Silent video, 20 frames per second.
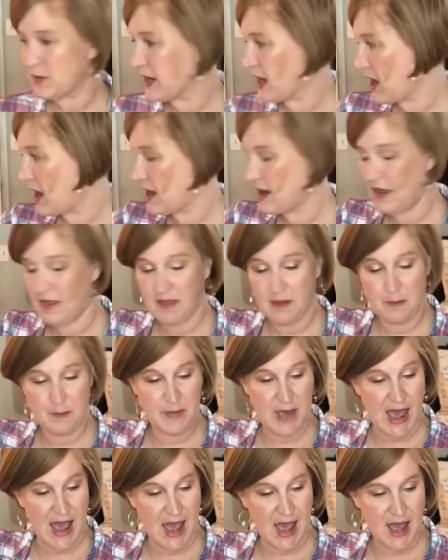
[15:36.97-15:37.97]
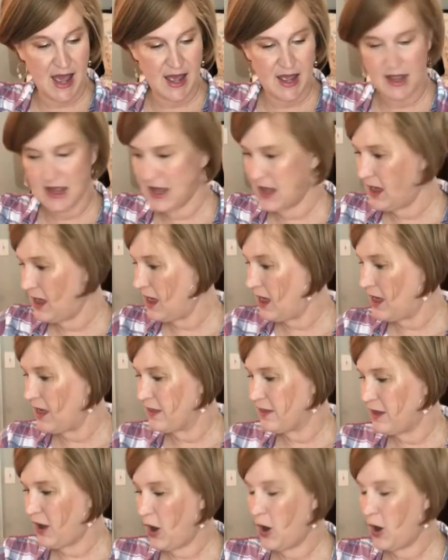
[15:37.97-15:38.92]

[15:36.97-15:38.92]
We got the bag, the